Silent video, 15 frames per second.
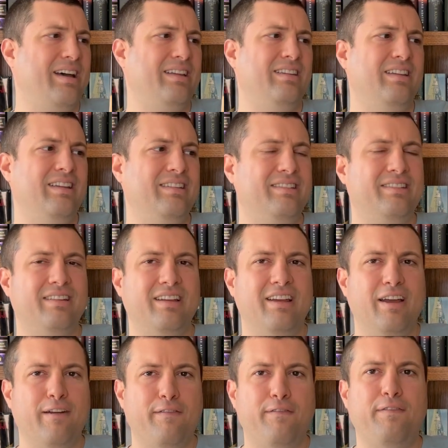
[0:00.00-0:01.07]
is
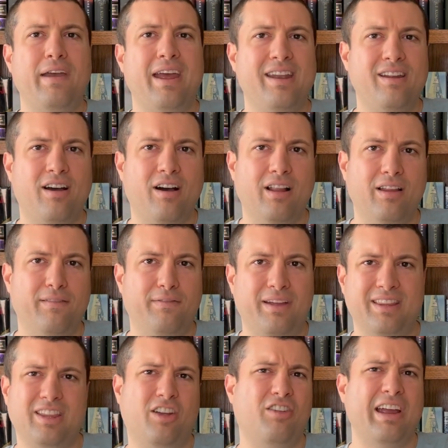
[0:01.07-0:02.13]
fed all of like
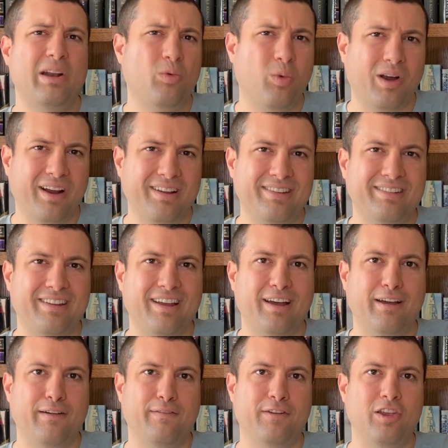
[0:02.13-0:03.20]
the great works
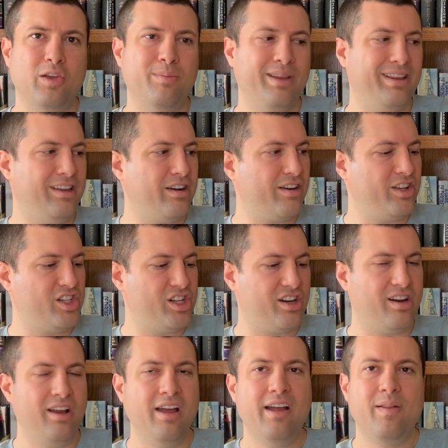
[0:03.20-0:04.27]
of human
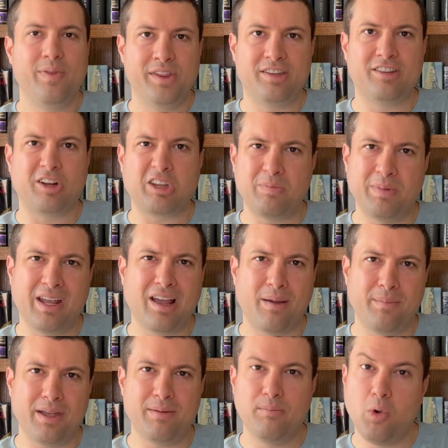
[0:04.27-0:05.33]
literature and starts
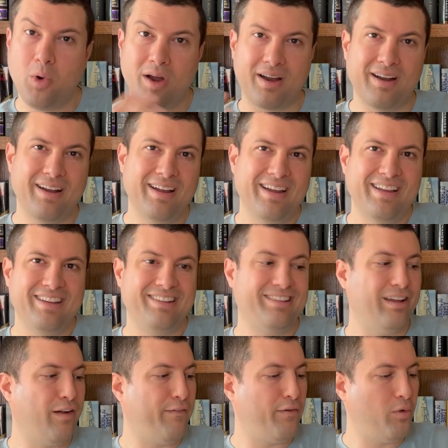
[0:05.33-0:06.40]
becoming more
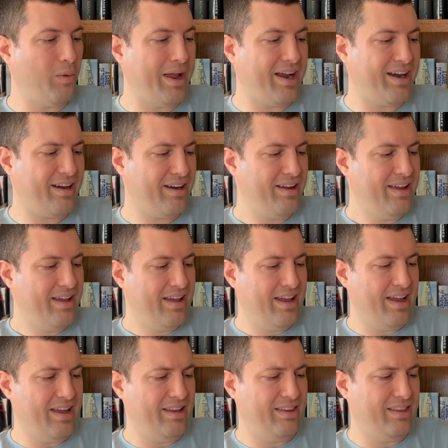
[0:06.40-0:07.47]
self-aware.
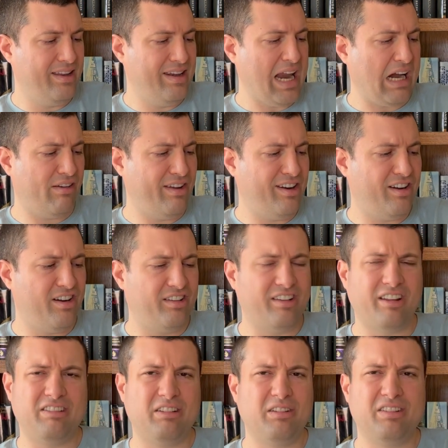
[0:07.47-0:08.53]
And the narrator is
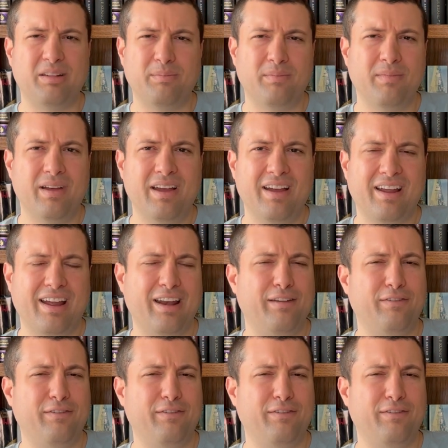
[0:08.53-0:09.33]
also some kind of